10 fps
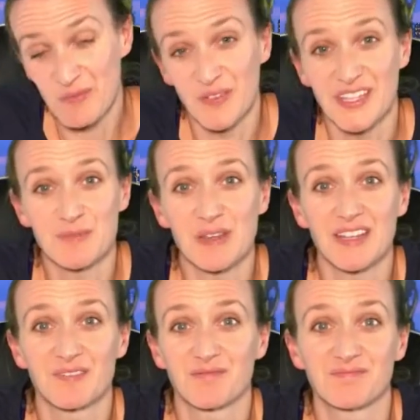want there to be
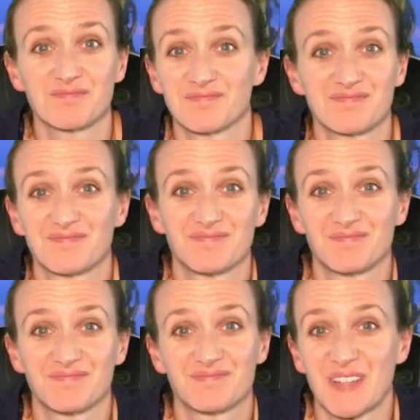
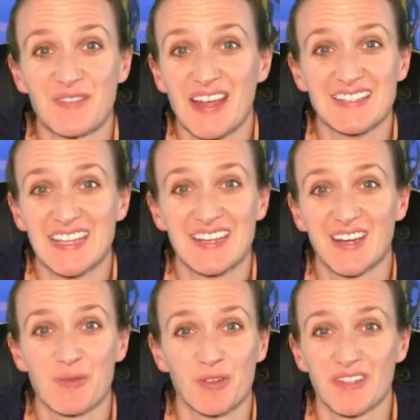a vaccine, and
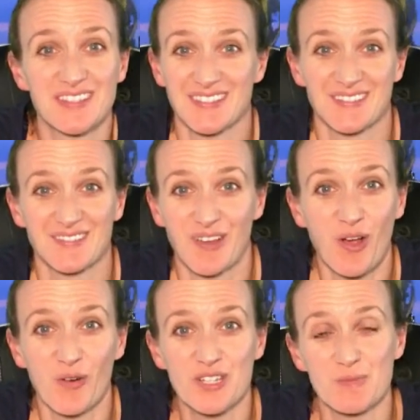I want this
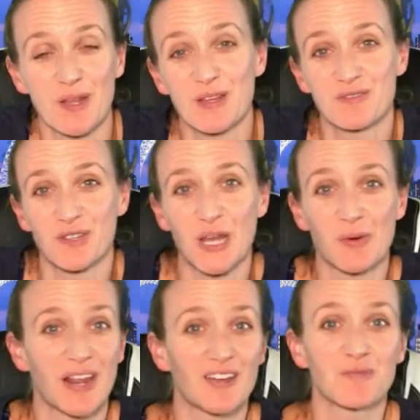horror to be over, and I
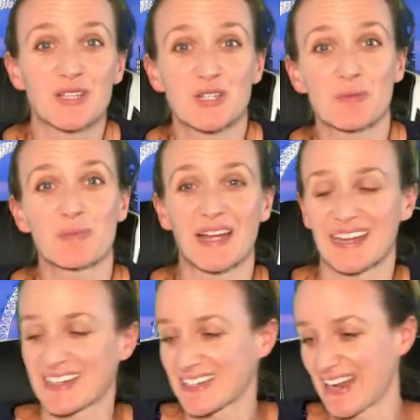want to have my job
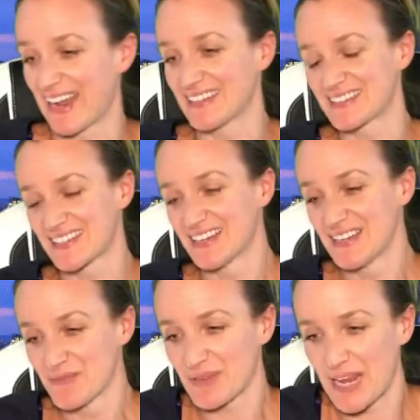back and
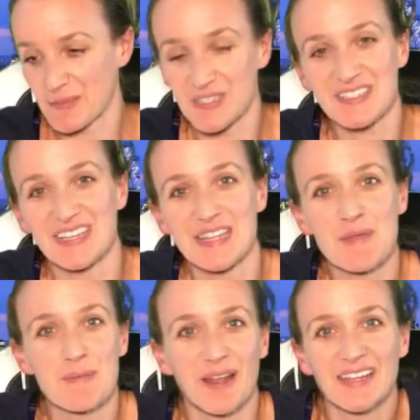be able to see the
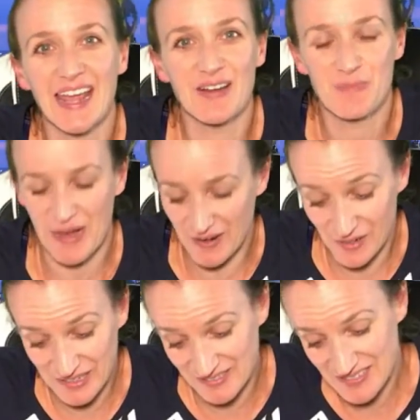people I care
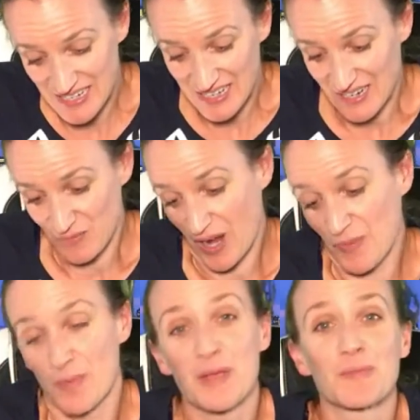about, and I
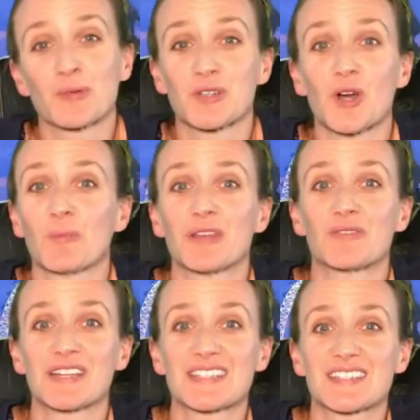want people to not be at
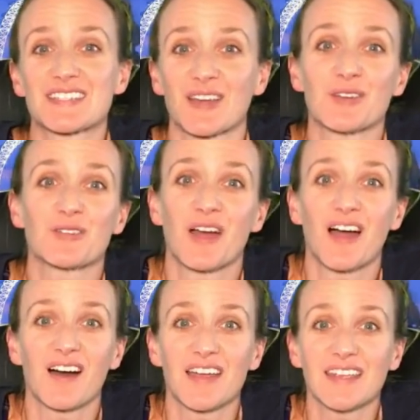risk. So
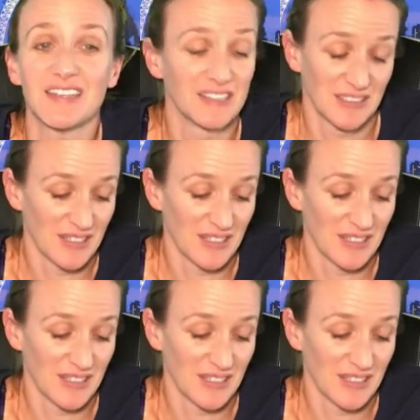I